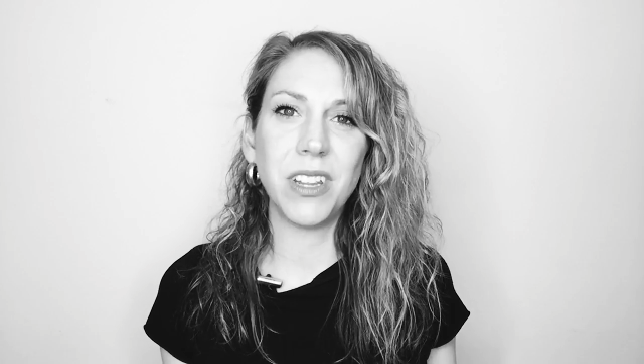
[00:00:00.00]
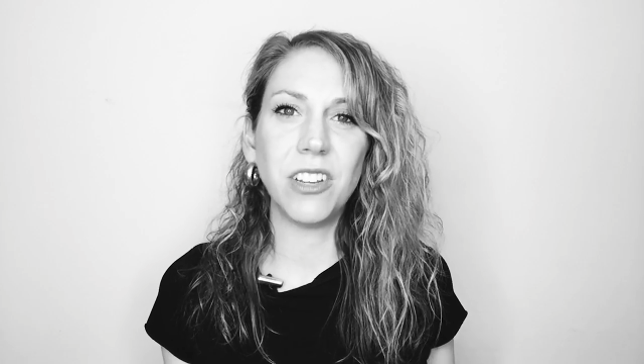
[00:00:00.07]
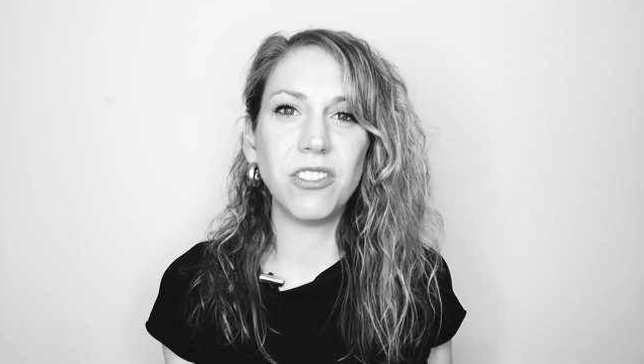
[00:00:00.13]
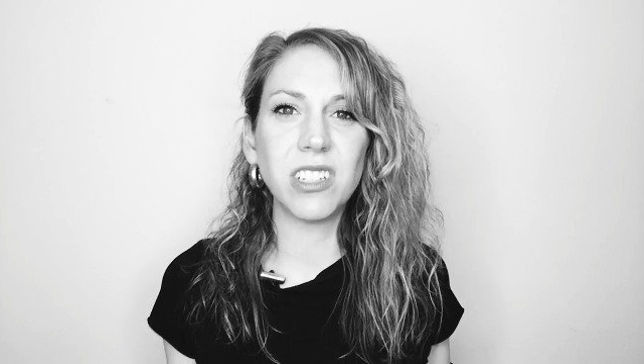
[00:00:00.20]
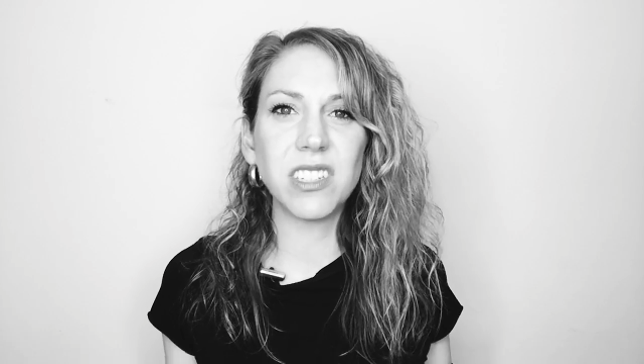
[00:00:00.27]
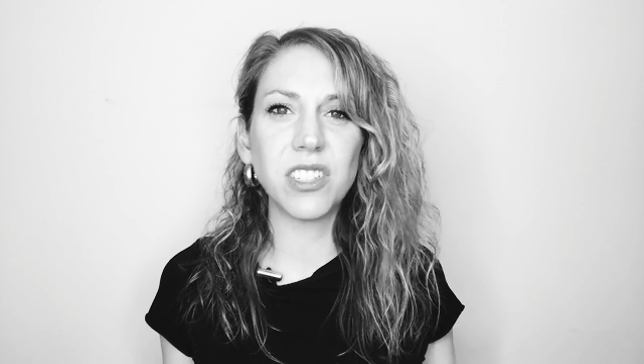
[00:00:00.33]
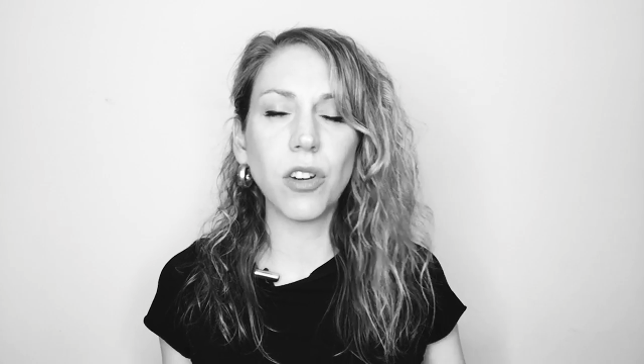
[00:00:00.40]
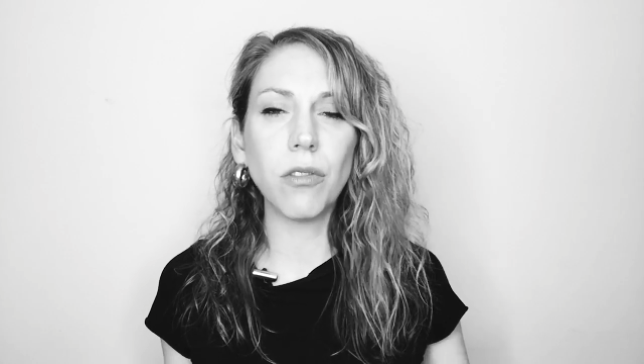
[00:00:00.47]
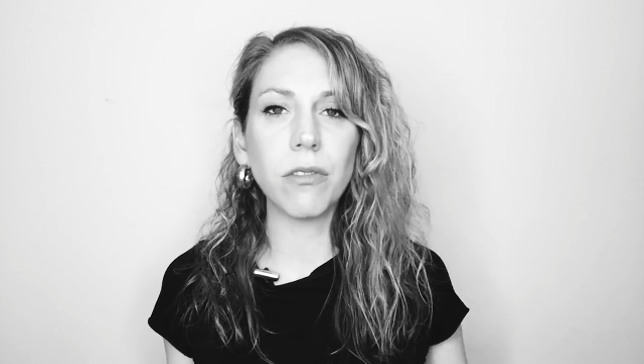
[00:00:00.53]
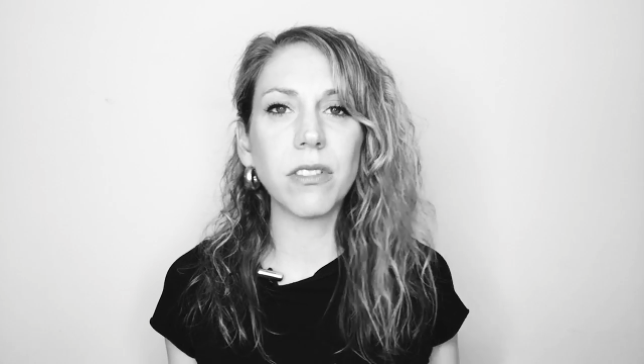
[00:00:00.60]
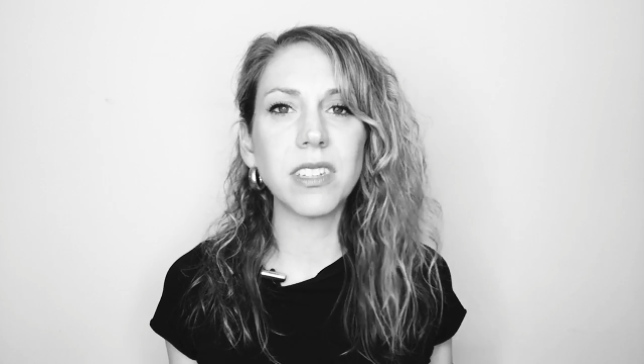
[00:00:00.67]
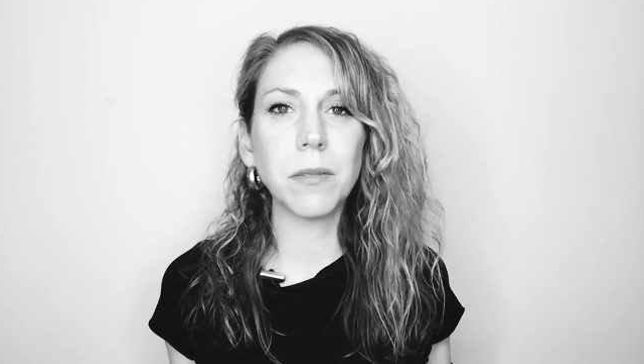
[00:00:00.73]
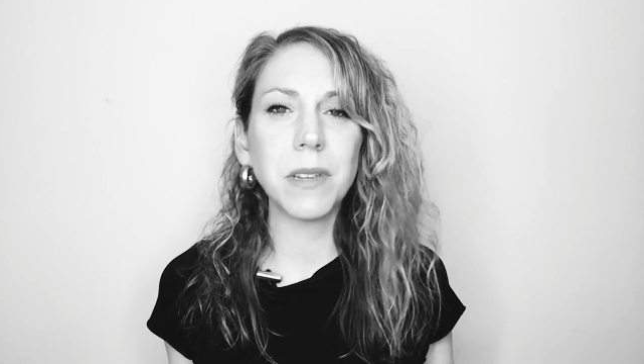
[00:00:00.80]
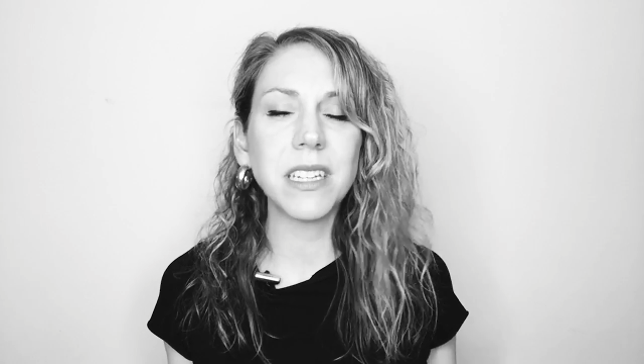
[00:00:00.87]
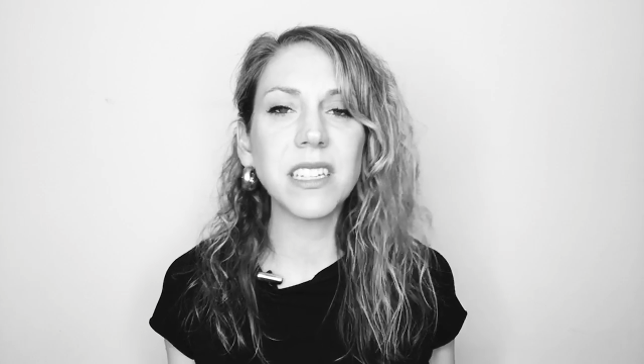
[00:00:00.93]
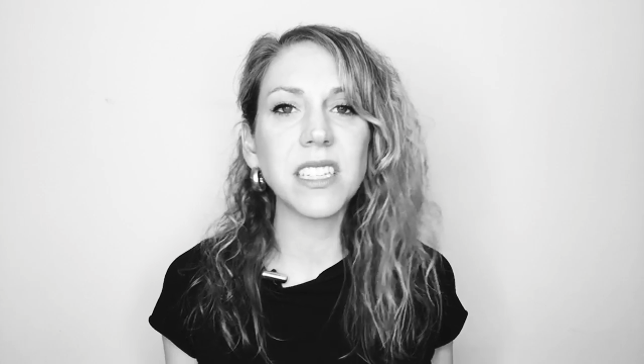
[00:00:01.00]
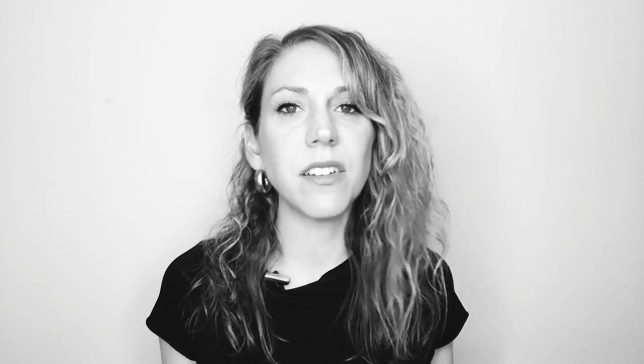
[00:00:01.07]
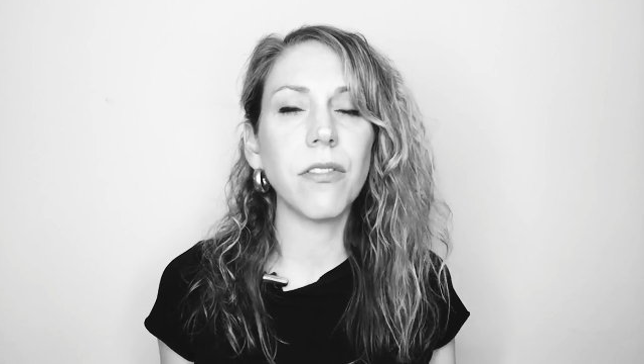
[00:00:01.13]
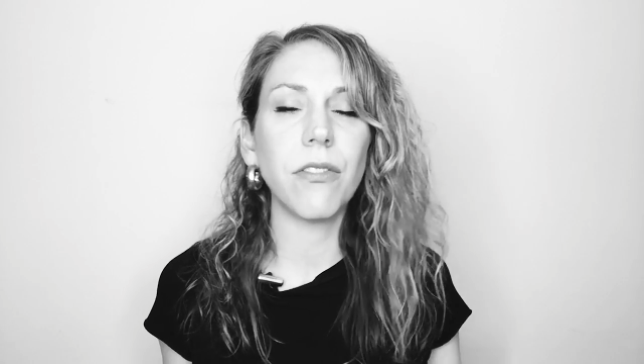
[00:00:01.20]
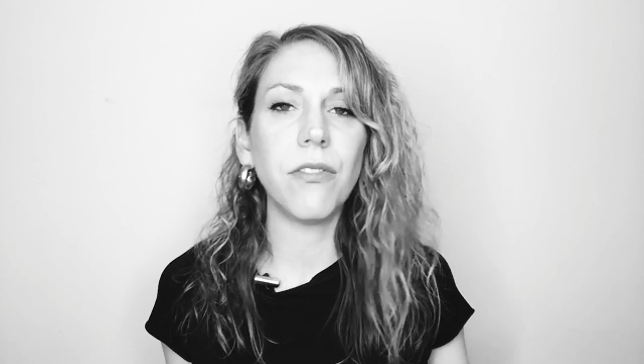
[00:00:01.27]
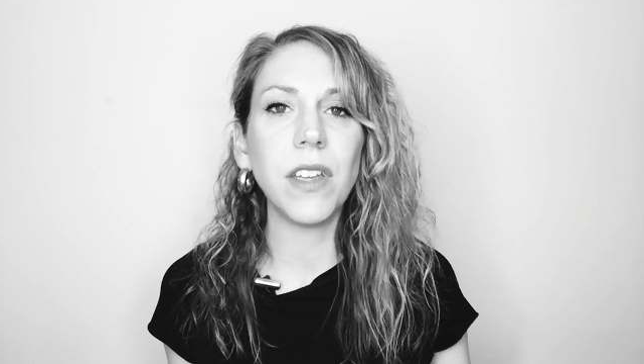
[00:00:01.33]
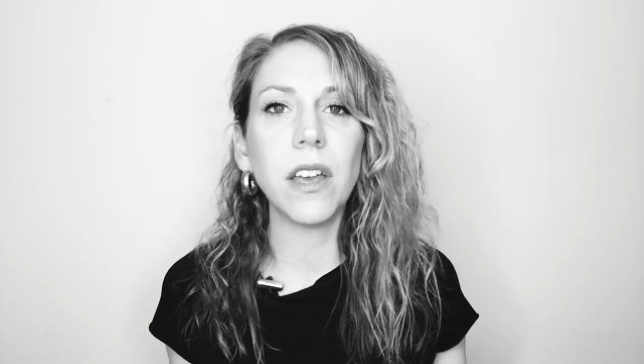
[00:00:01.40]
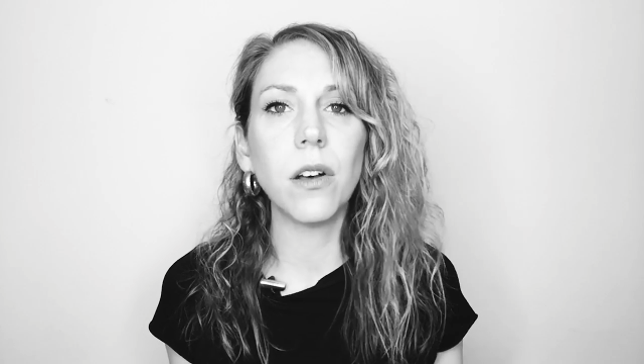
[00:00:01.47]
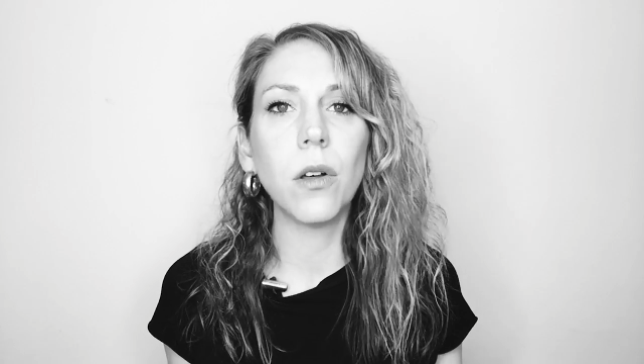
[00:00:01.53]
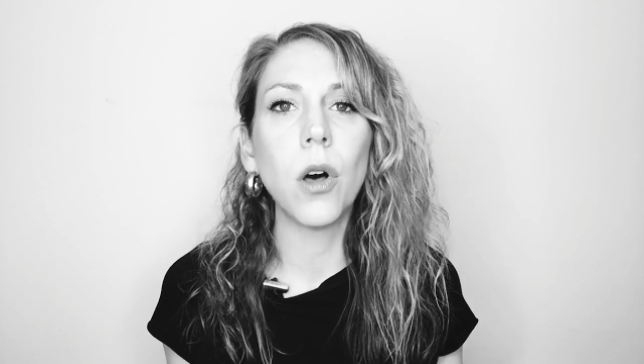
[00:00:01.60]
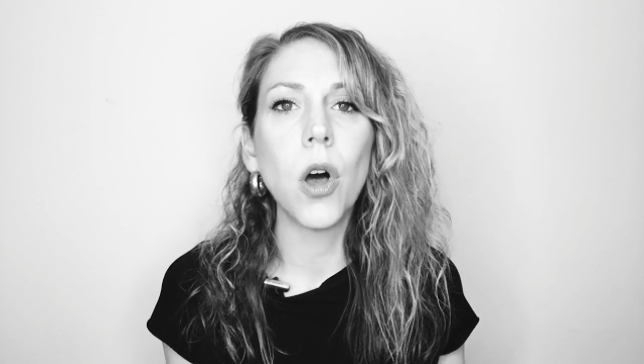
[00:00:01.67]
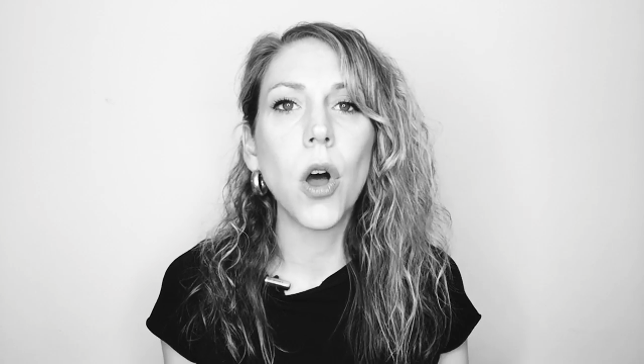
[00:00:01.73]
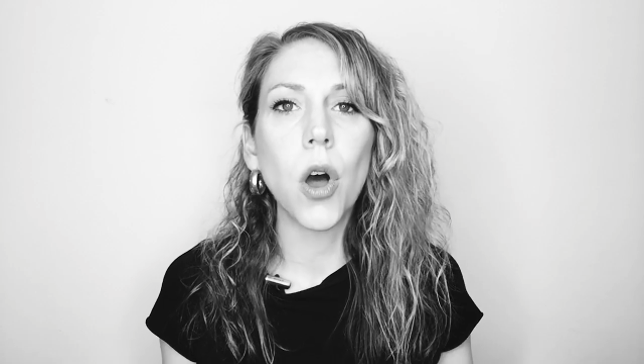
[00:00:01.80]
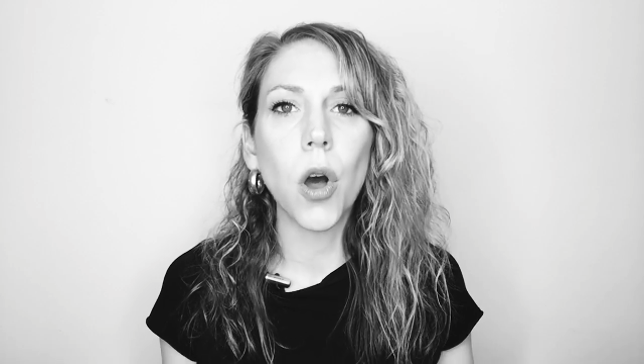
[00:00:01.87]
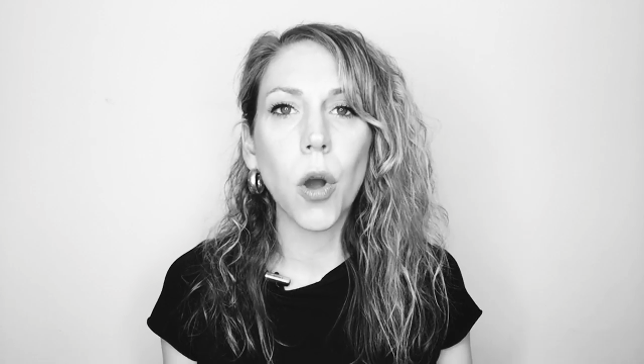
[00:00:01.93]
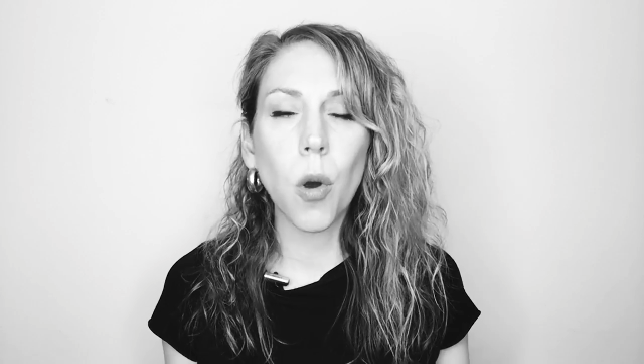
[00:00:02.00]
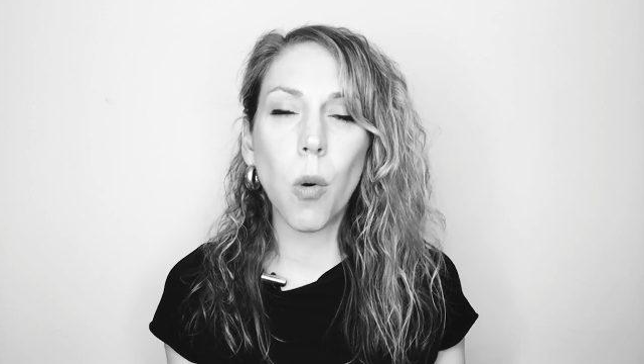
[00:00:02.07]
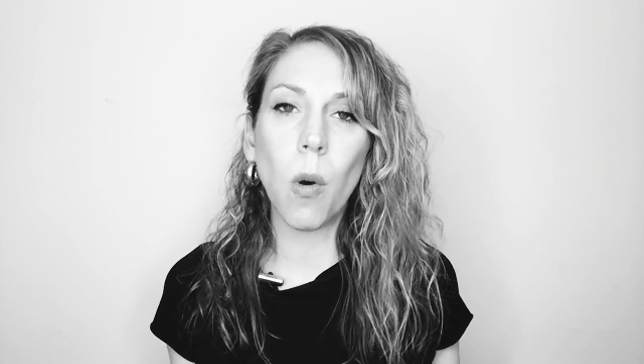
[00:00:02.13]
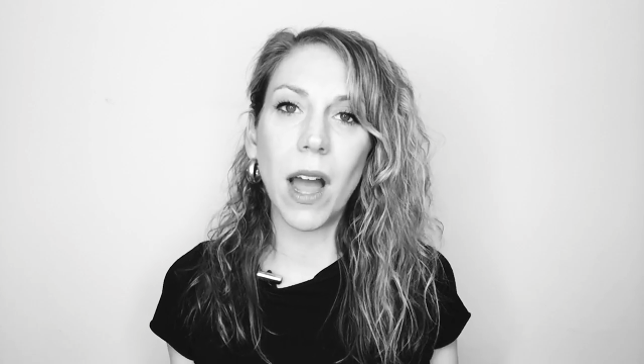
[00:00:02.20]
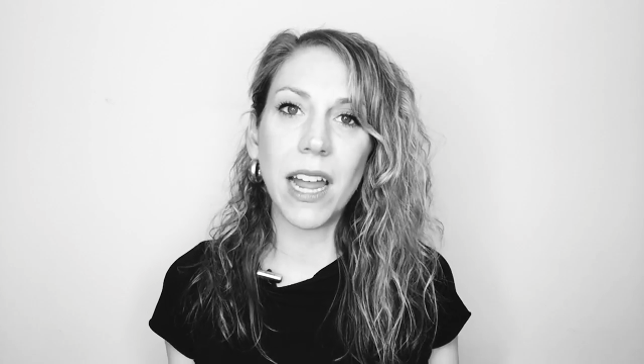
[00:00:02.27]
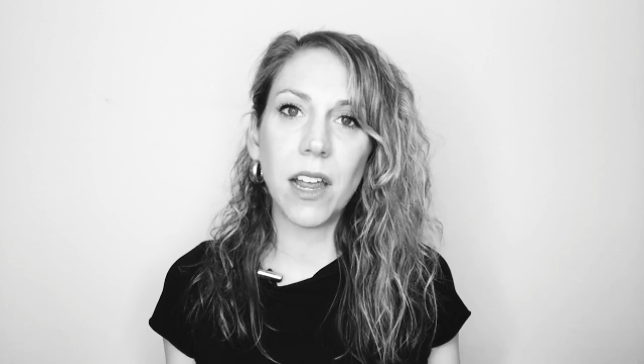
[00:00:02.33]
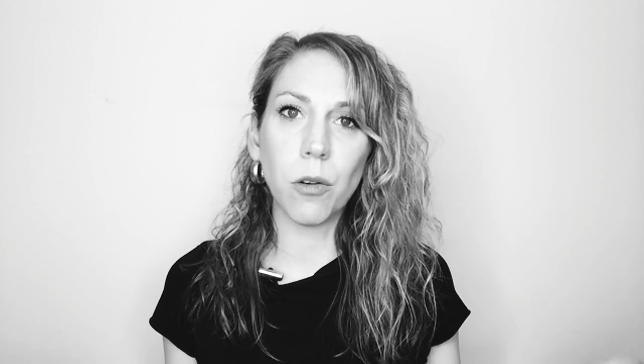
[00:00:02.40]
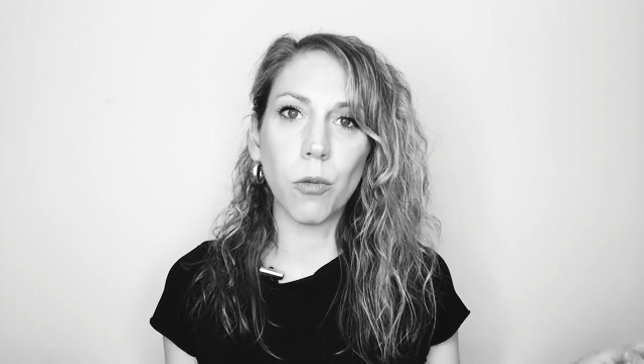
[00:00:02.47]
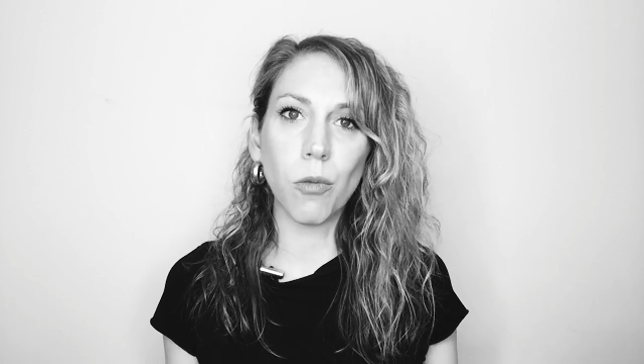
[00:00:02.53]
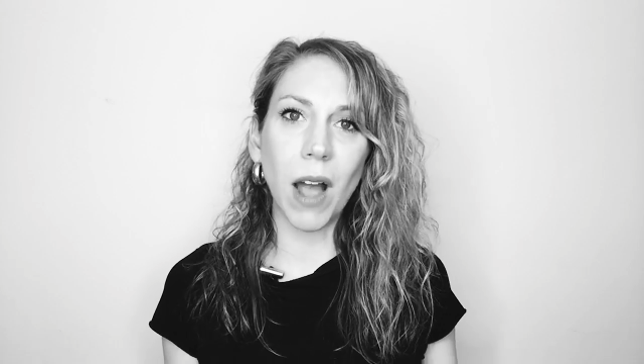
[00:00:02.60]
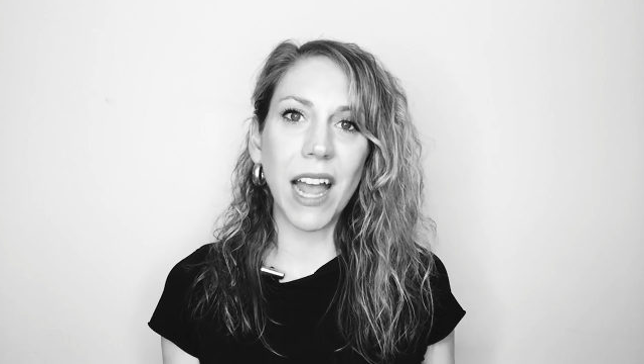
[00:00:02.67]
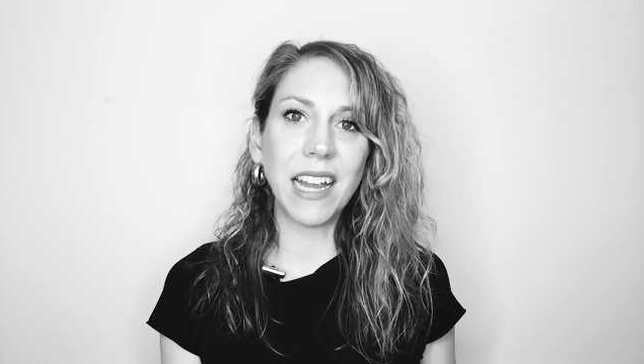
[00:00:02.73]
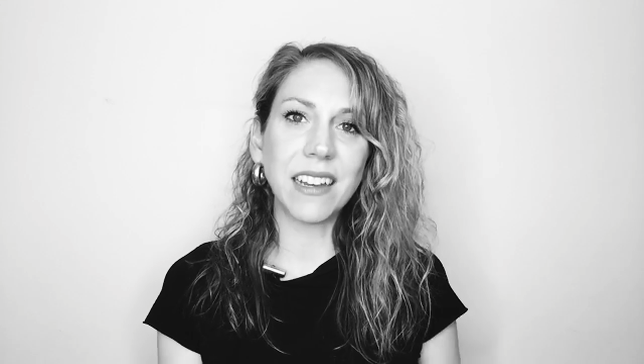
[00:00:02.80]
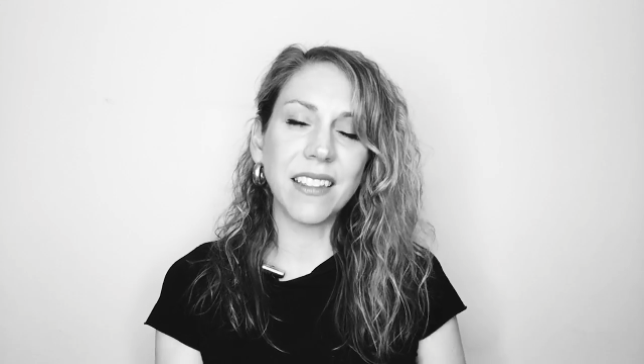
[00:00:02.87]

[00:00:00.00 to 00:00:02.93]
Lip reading: You just don't, something doesn't feel quite right.